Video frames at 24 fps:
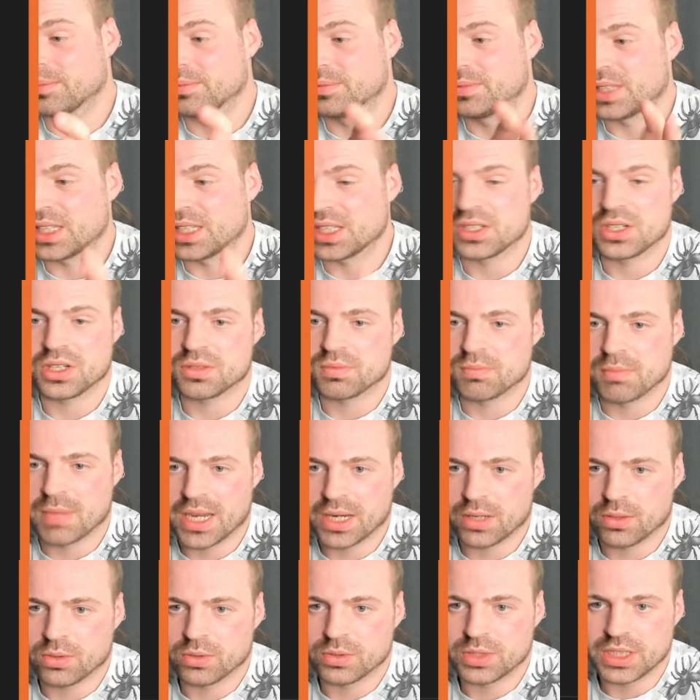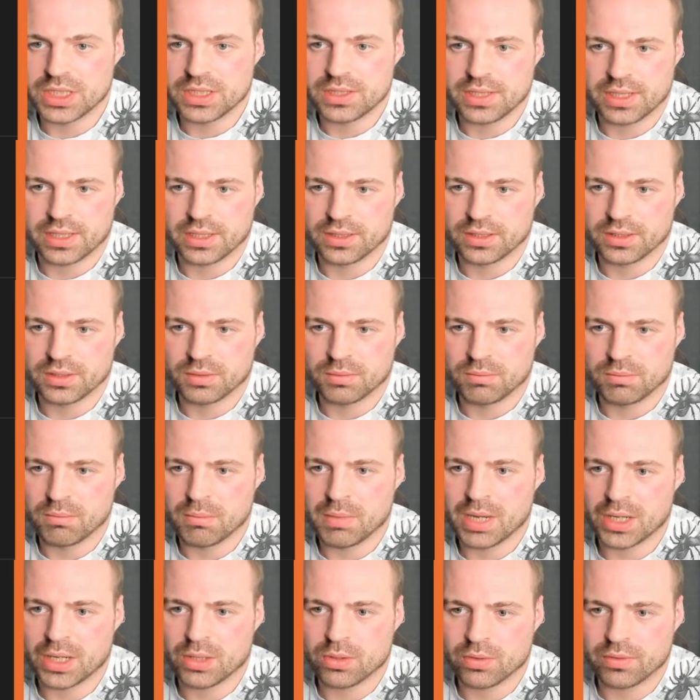It's just micro
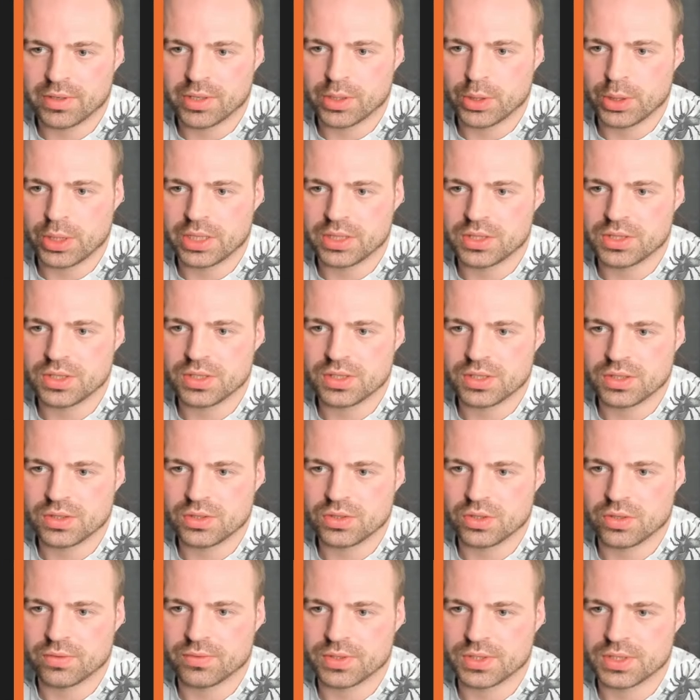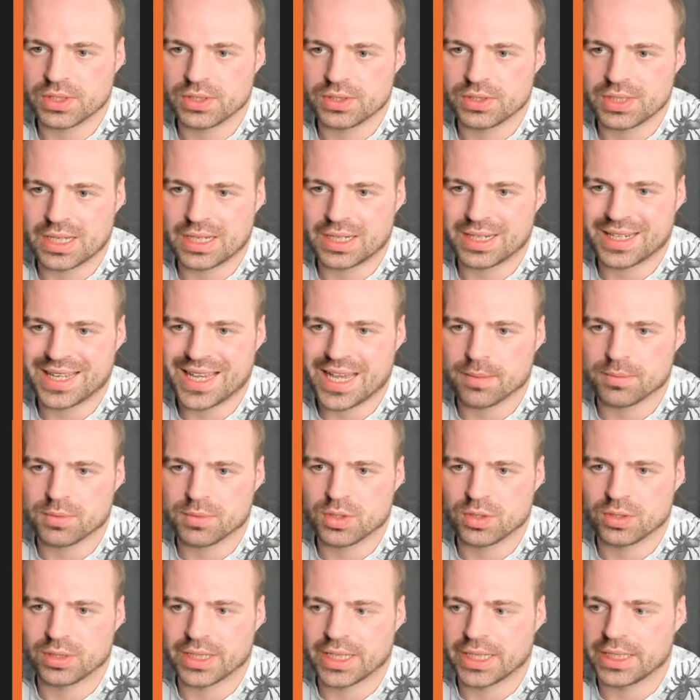variations in surfaces that capture
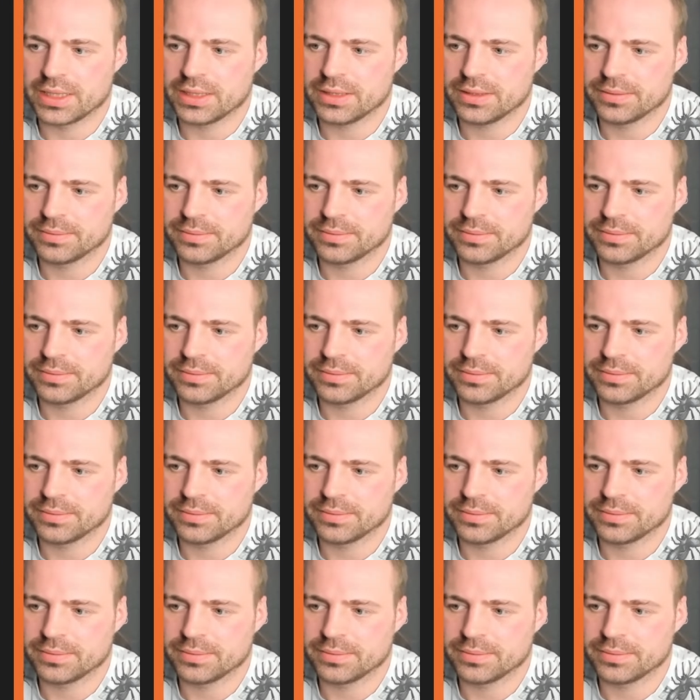light.